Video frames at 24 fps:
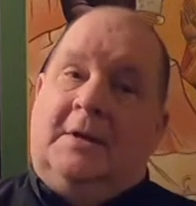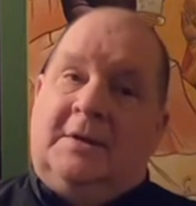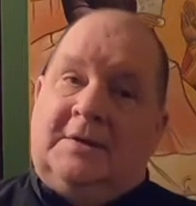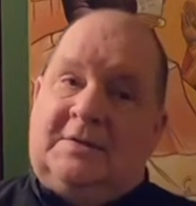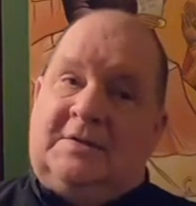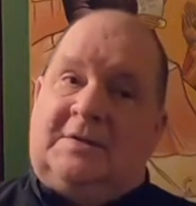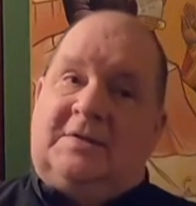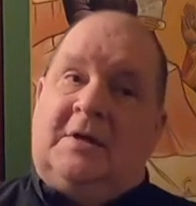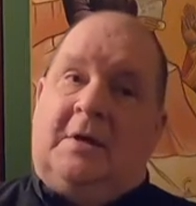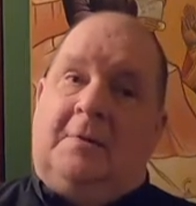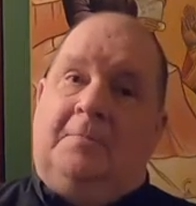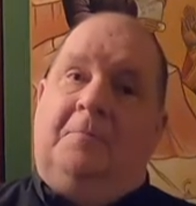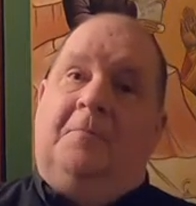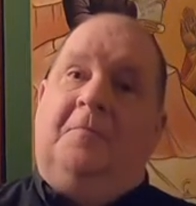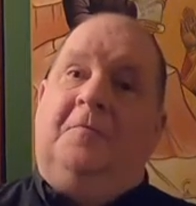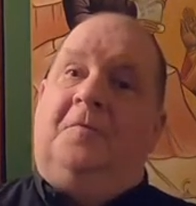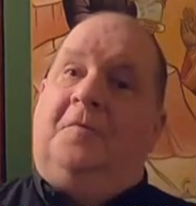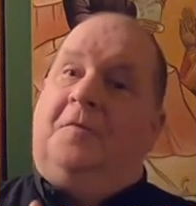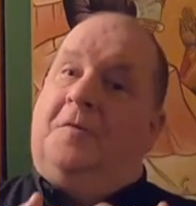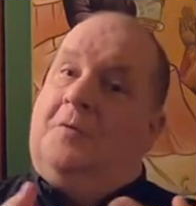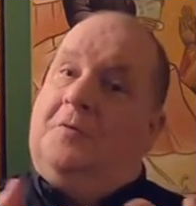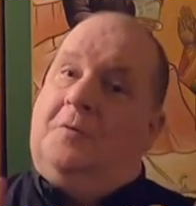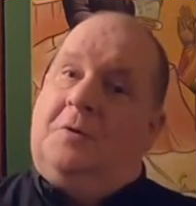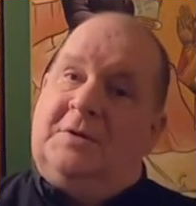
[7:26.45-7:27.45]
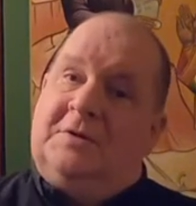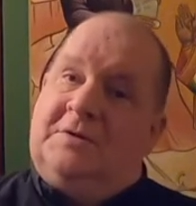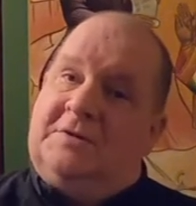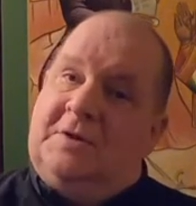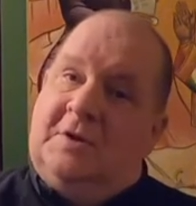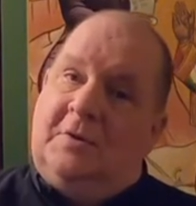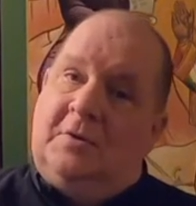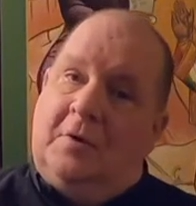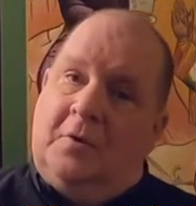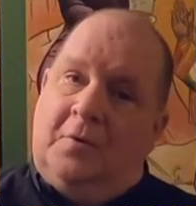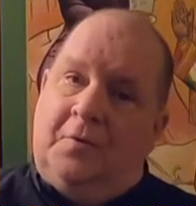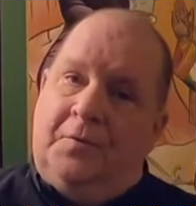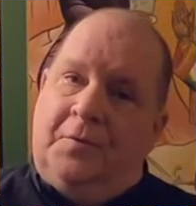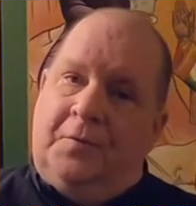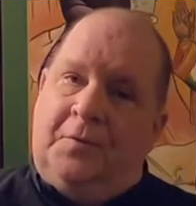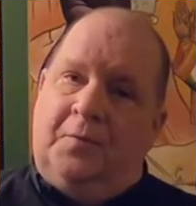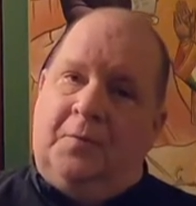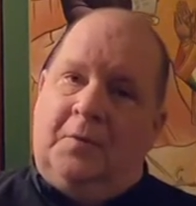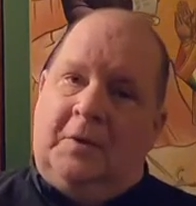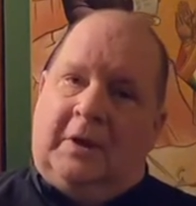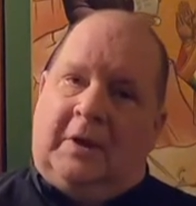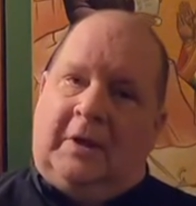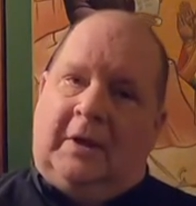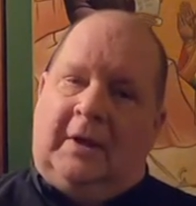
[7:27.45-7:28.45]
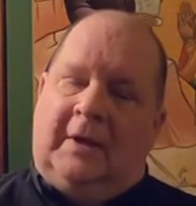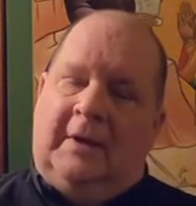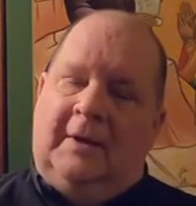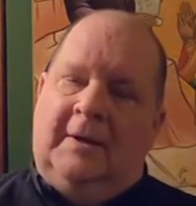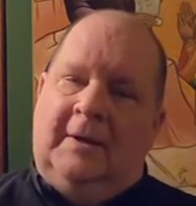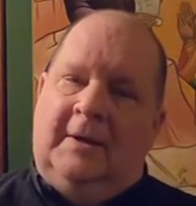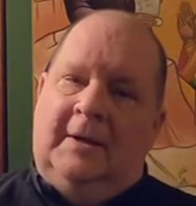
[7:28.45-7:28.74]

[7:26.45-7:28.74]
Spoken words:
Some focus in all three,